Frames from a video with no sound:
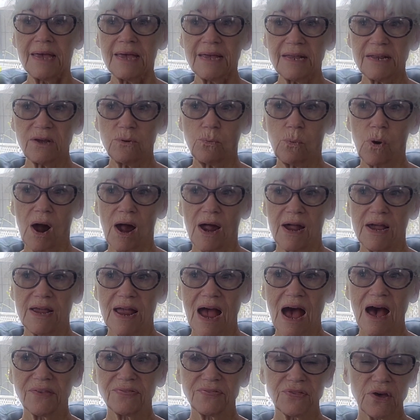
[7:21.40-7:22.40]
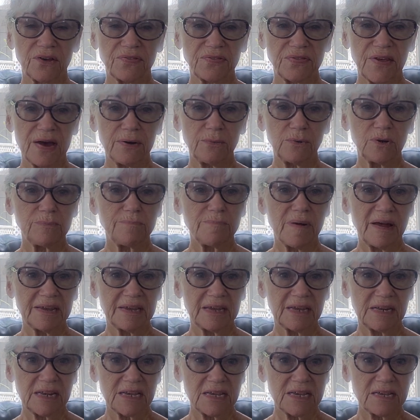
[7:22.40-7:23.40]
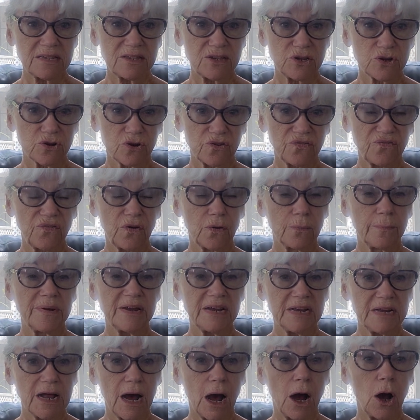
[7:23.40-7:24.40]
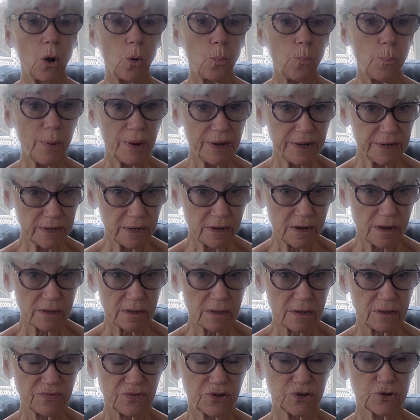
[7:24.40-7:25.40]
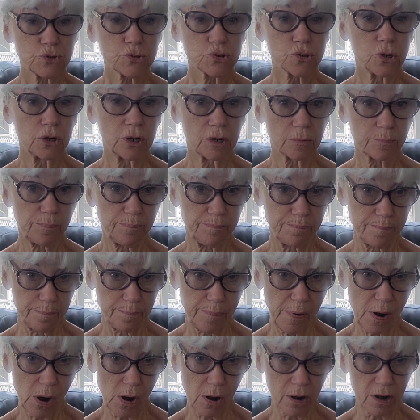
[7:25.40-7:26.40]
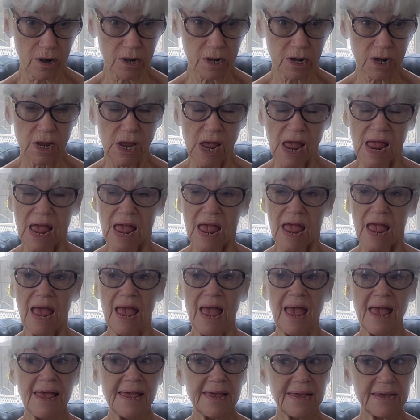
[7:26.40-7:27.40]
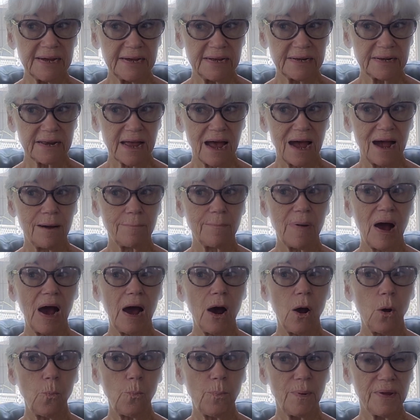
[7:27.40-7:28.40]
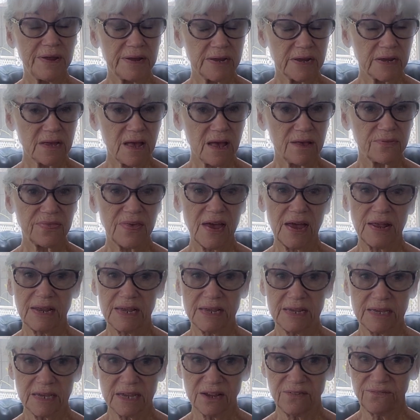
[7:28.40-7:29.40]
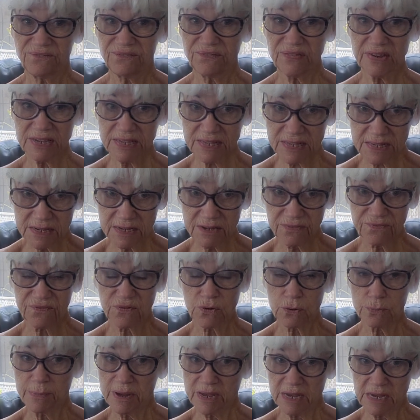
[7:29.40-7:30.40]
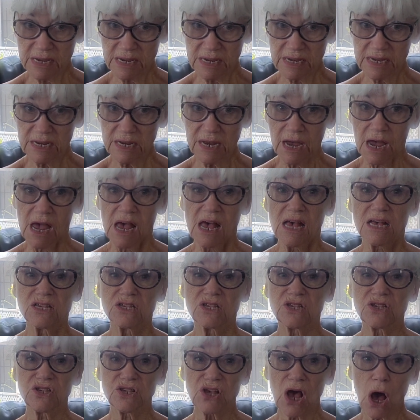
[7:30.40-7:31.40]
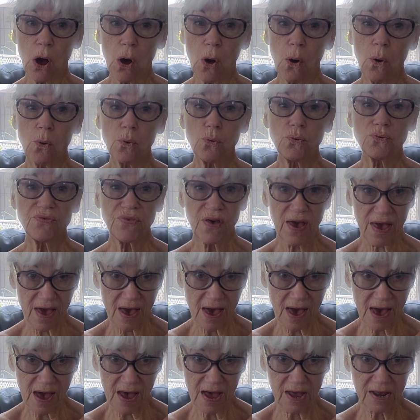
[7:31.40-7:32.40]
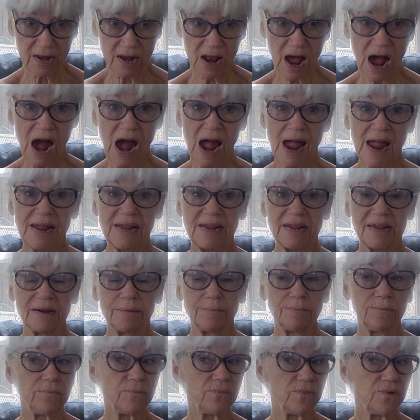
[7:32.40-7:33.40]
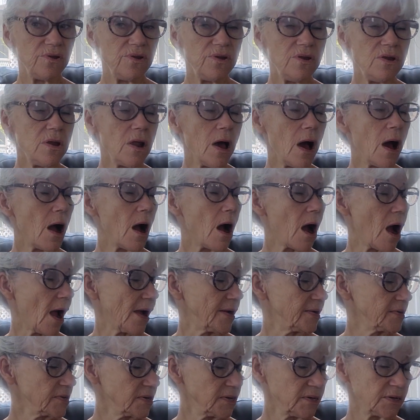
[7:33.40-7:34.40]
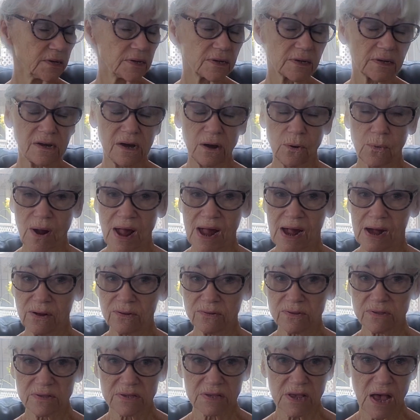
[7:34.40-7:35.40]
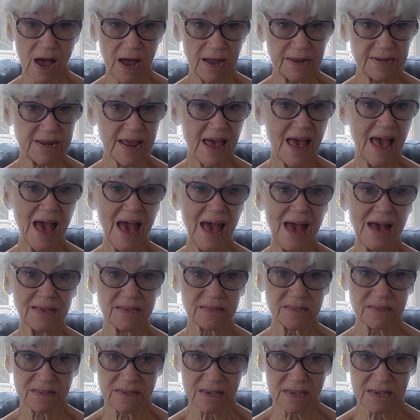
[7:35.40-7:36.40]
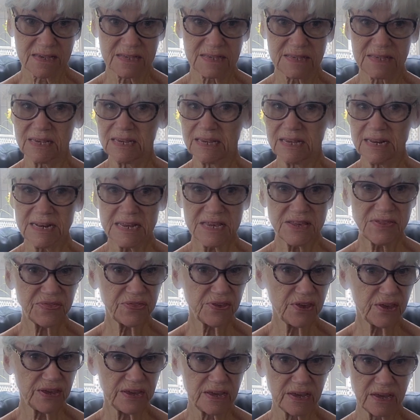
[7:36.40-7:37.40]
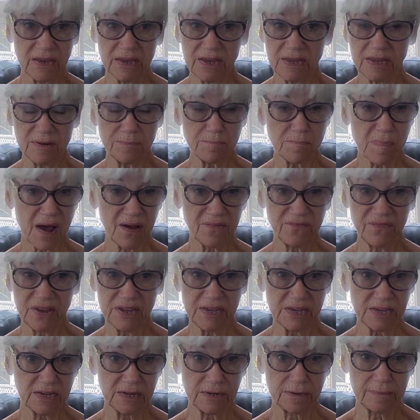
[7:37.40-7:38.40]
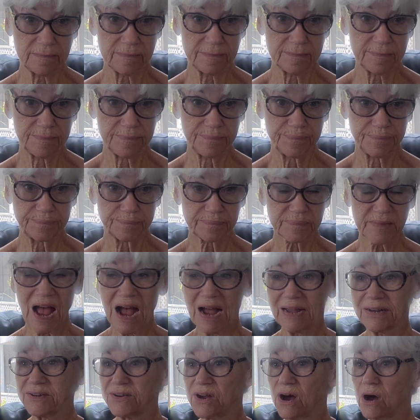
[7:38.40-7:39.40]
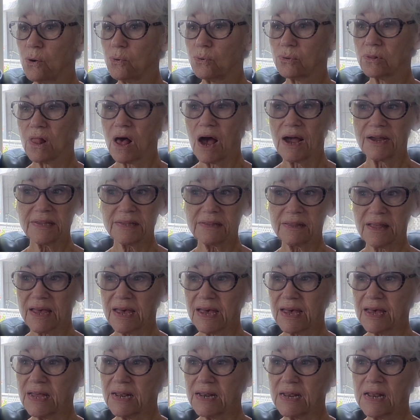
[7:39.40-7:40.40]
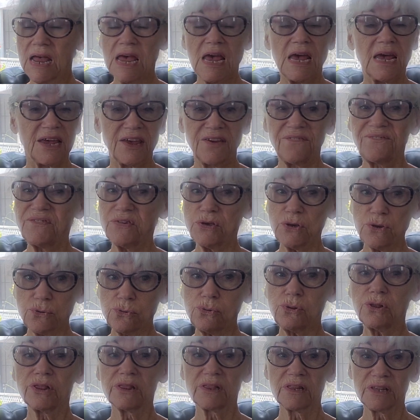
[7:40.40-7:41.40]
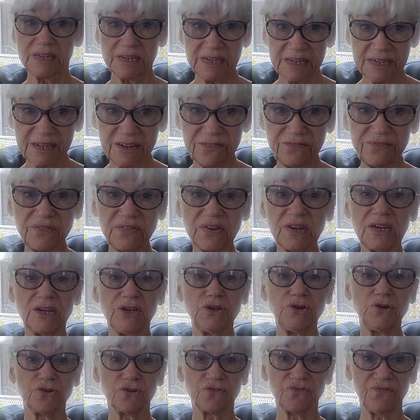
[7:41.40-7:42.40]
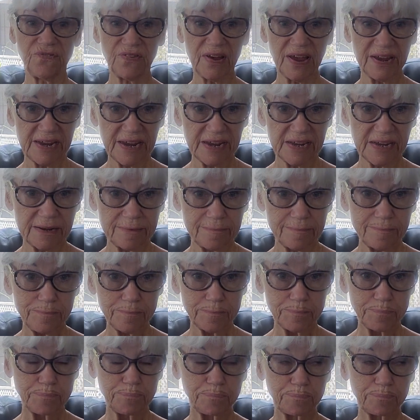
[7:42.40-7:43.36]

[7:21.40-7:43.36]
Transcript: Anyway, I thought that would make it easier for me to open the trunk part. And I'm hoping that he can fix it for me so that I am not going to go outside to access anything in my van. I don't like that. If you live in your van,